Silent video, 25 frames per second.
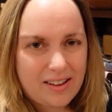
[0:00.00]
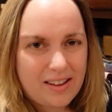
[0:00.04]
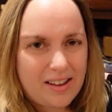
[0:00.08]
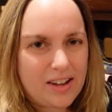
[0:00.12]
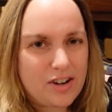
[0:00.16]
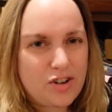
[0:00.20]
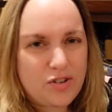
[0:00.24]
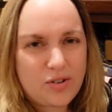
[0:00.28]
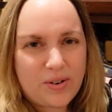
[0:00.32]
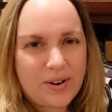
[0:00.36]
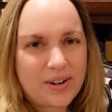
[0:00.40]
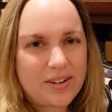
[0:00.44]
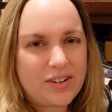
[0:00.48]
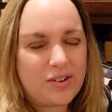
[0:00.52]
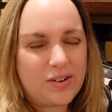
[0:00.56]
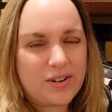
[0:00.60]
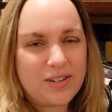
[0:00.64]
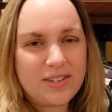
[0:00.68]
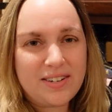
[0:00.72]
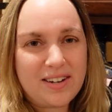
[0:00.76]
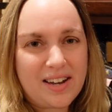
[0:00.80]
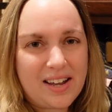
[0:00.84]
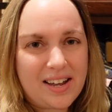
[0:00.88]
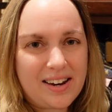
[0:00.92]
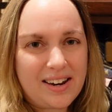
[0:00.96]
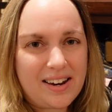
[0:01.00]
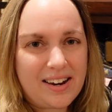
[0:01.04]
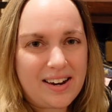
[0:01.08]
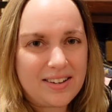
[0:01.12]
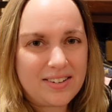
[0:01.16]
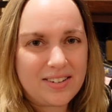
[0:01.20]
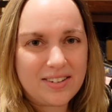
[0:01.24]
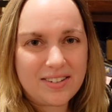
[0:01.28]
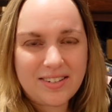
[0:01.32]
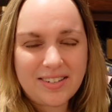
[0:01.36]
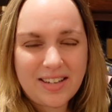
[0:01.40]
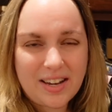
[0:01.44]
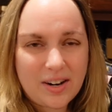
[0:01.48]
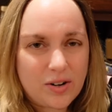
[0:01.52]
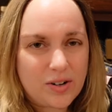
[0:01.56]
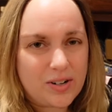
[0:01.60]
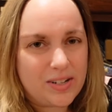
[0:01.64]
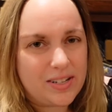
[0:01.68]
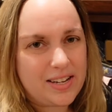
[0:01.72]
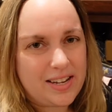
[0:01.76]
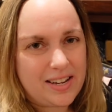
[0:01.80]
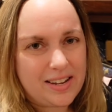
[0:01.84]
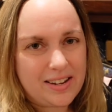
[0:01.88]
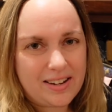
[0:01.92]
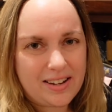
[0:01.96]
A director is not
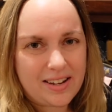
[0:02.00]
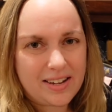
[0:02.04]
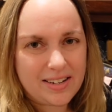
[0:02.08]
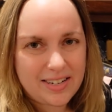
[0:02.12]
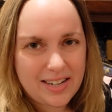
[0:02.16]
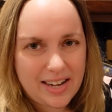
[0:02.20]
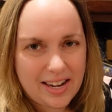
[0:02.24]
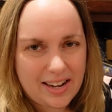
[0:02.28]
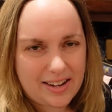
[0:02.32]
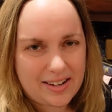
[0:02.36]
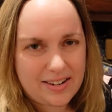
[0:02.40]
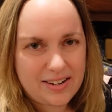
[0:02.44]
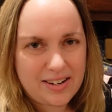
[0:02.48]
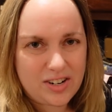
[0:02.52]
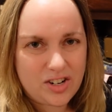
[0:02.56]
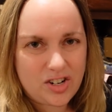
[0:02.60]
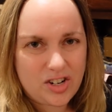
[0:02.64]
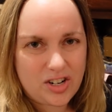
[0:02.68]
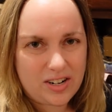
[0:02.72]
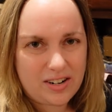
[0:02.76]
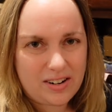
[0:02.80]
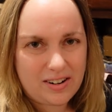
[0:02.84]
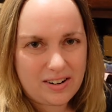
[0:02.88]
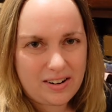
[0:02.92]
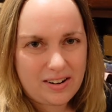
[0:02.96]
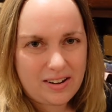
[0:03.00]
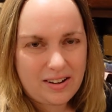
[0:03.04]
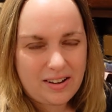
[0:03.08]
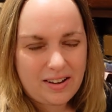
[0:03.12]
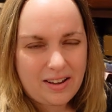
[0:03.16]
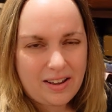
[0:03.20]
necessarily a technician.